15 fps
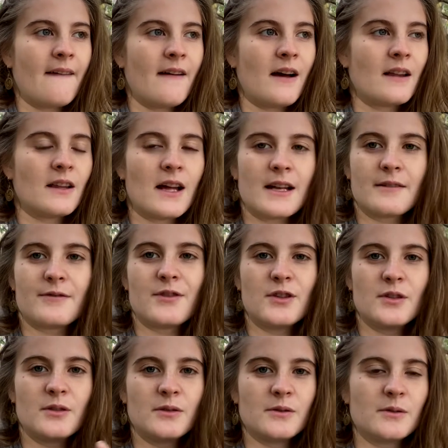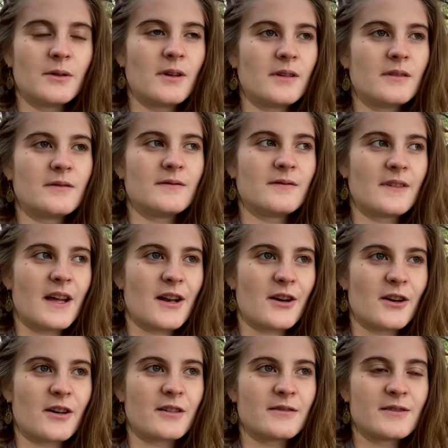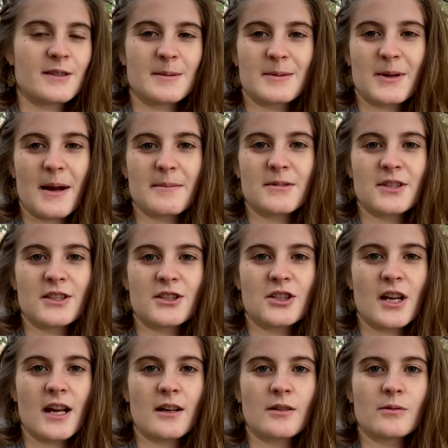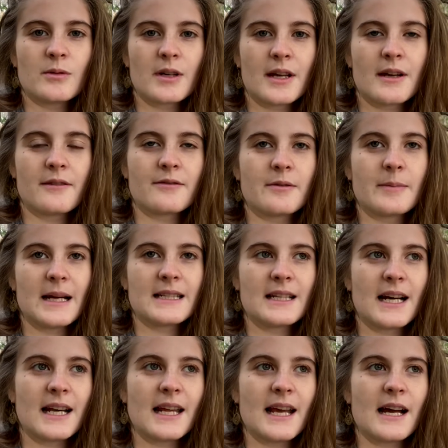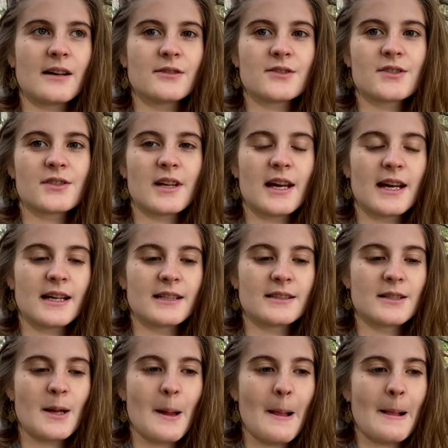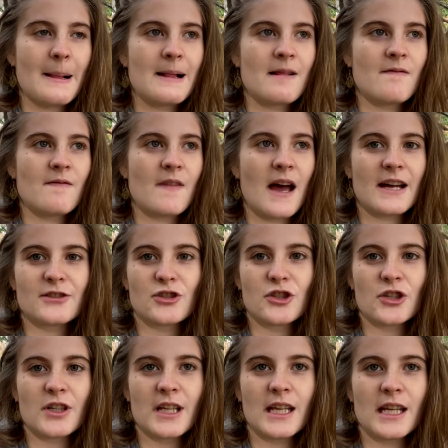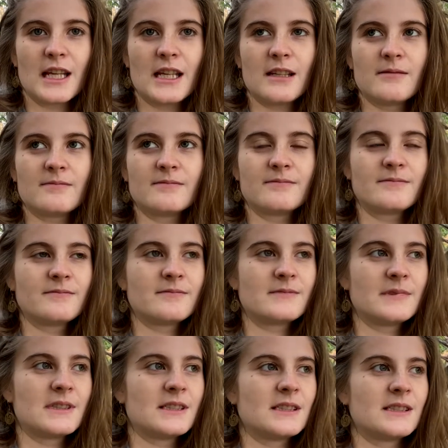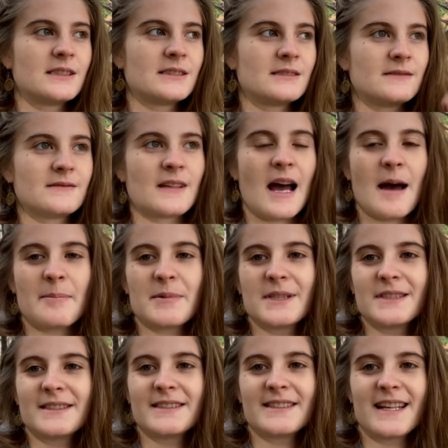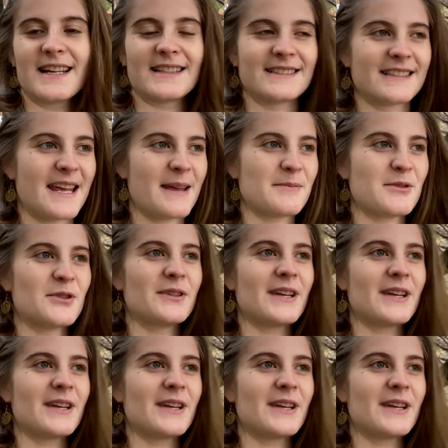a lot of you that are subscribed to this channel were here for my tiny house, and that journey happened and came to